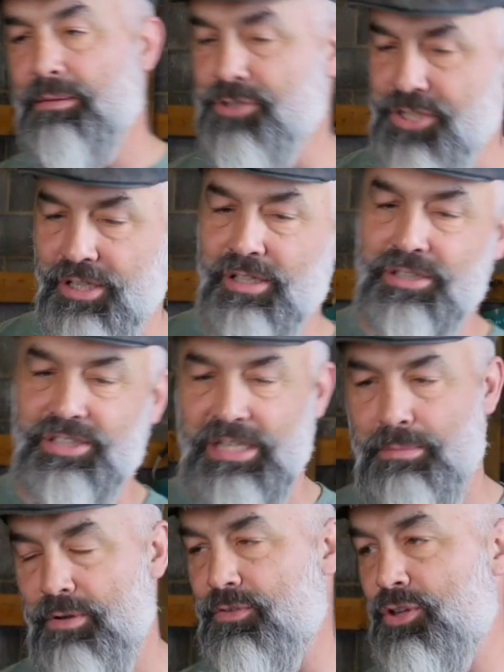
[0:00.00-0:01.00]
sure
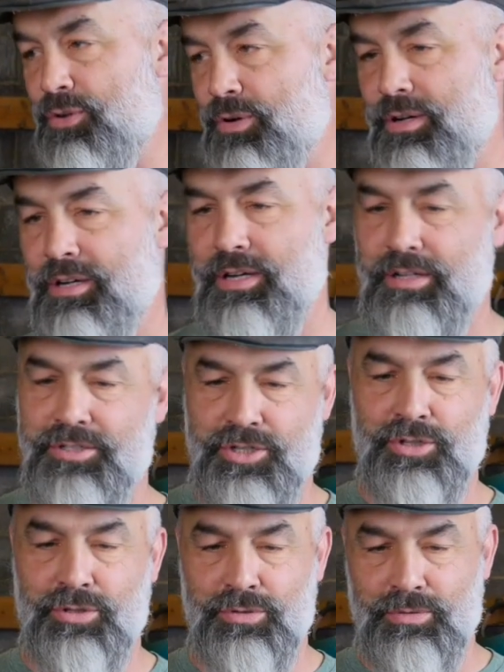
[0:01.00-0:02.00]
some of you are going
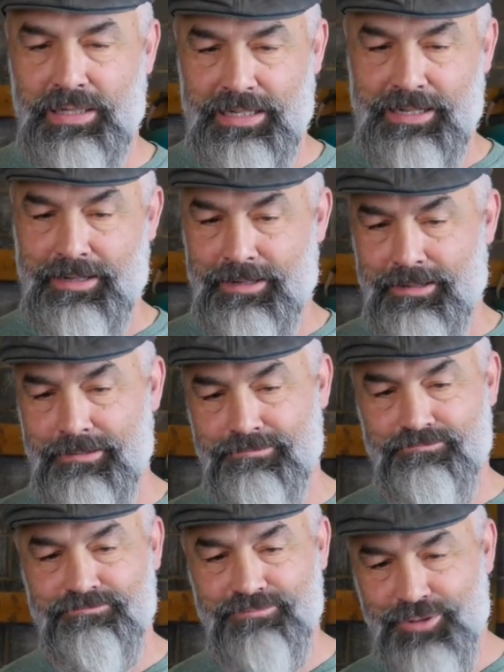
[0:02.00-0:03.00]
to
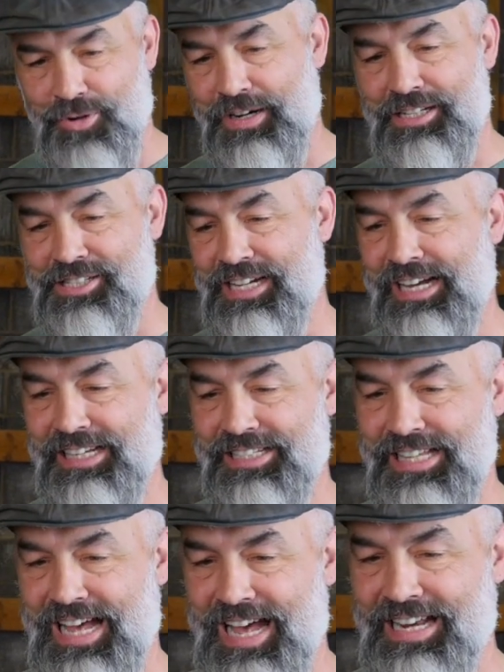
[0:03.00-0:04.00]
criticize
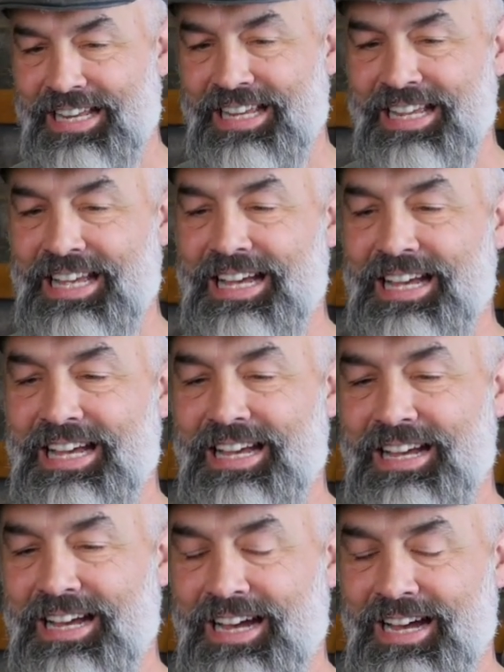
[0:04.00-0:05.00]
that.
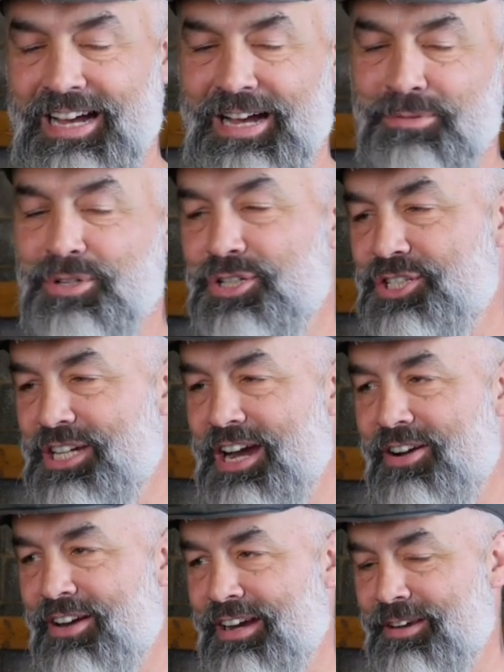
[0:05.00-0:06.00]
I'm just
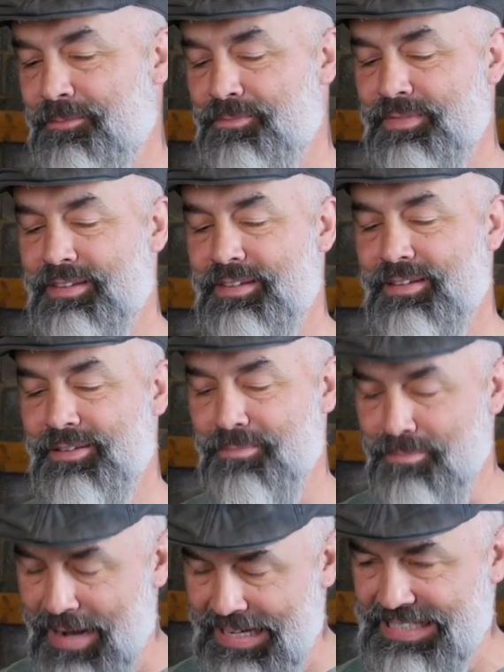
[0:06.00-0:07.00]
sharing
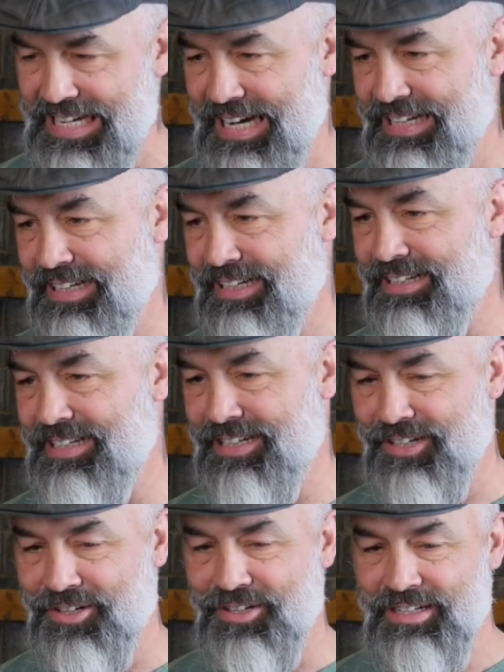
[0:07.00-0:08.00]
my technique
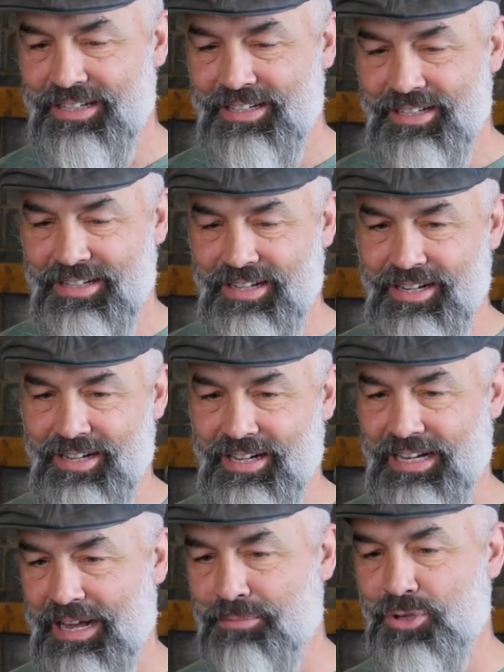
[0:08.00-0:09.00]
here.
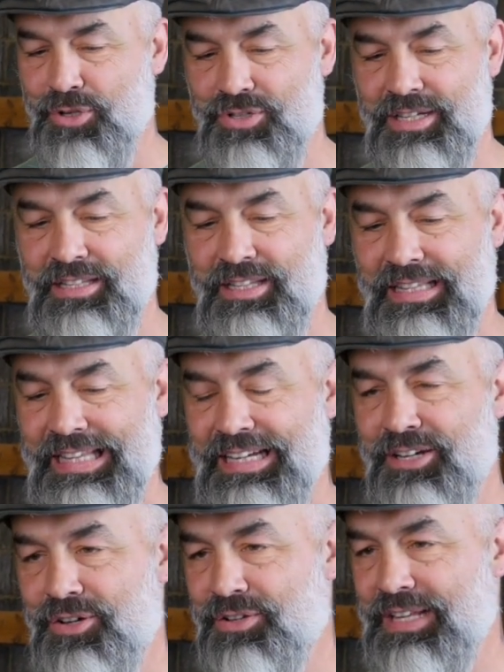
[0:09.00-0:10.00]
And I'm using the
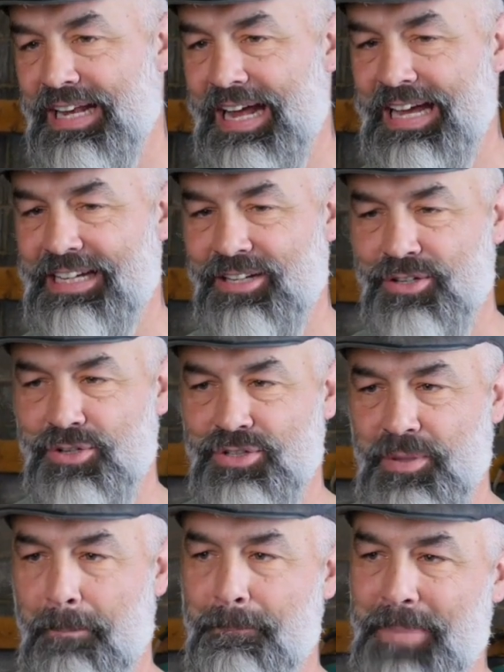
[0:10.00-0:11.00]
lingo that I can use to
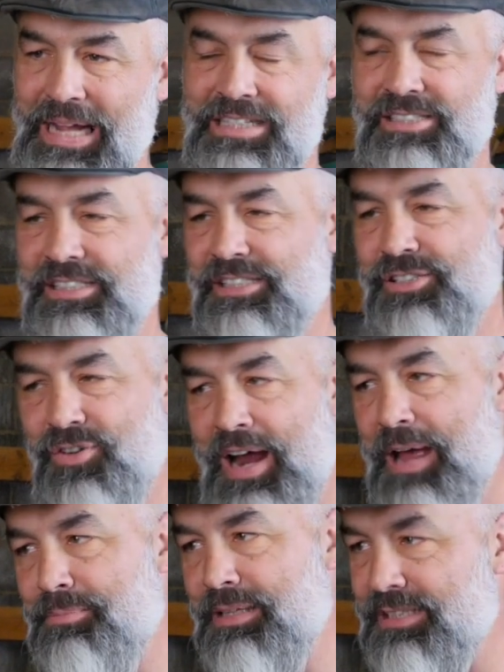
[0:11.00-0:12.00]
best
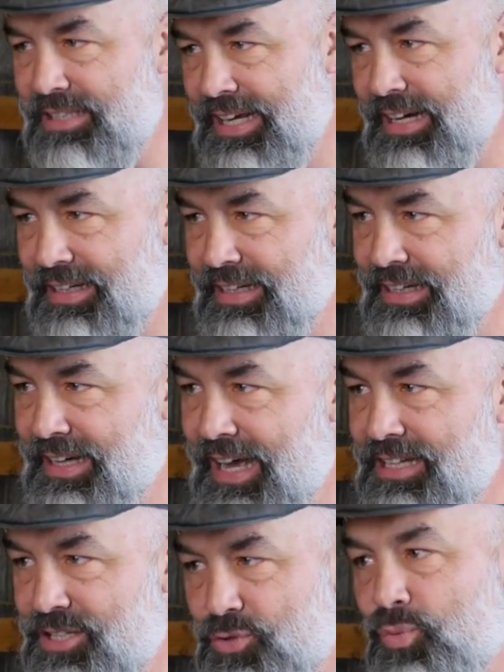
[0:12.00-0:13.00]
describe this technique. I
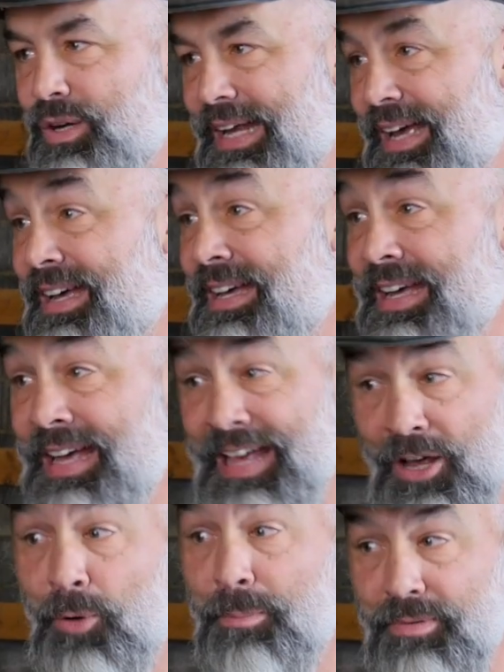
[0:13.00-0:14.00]
just want to
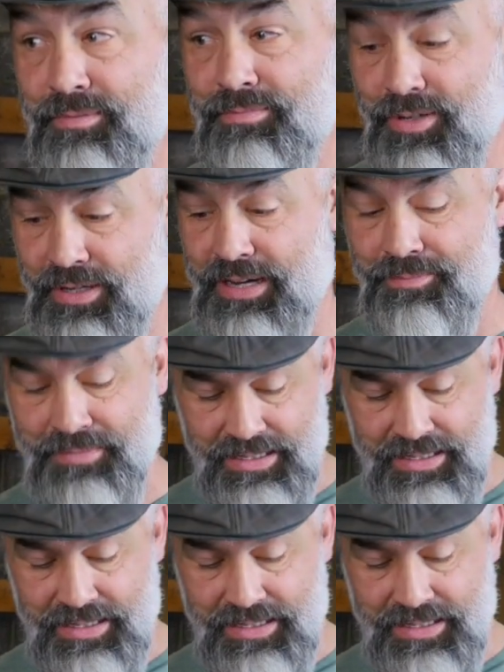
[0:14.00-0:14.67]
help, okay?